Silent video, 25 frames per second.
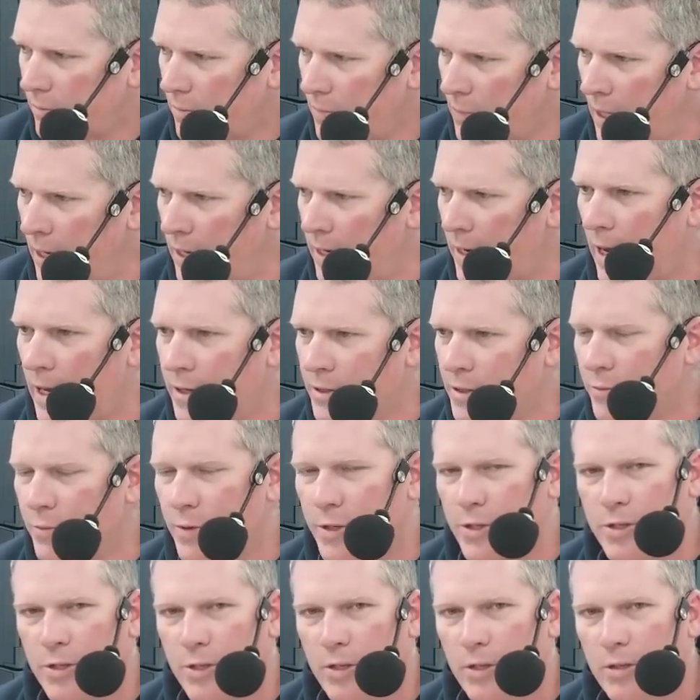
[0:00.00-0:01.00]
And as a
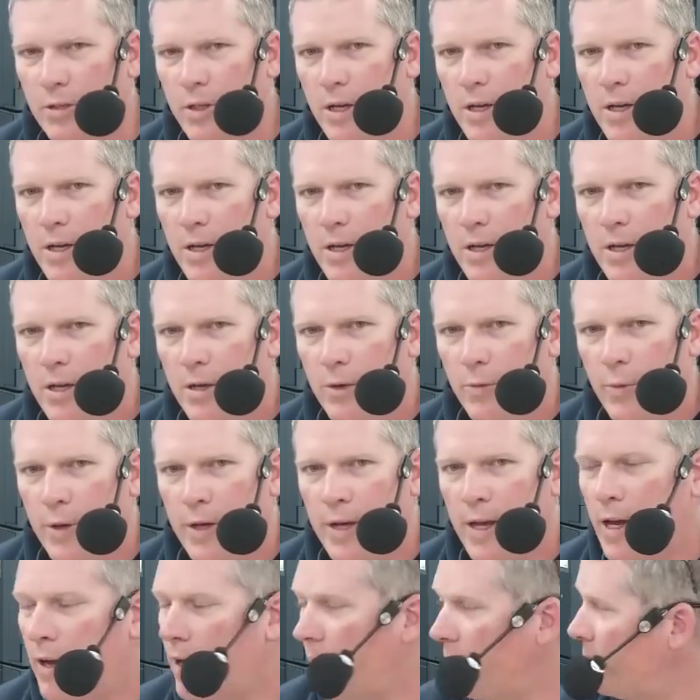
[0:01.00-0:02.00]
result, we
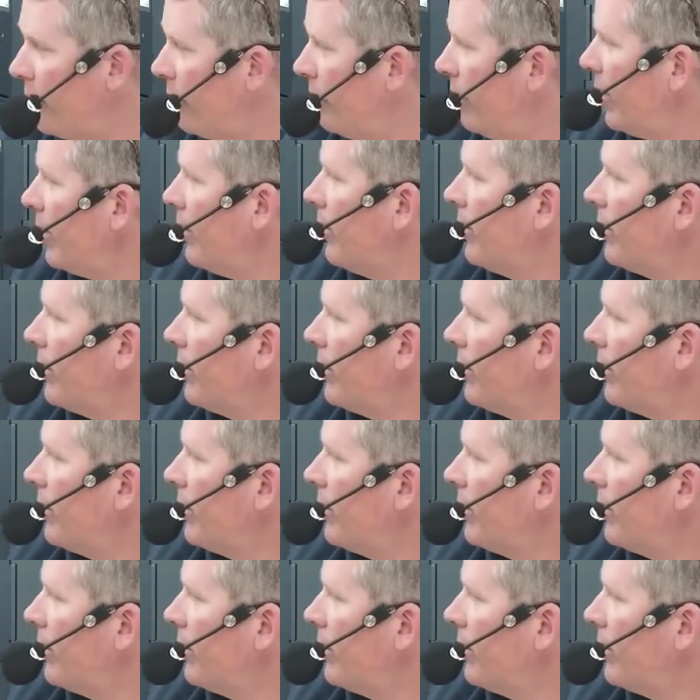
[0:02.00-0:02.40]
now have a very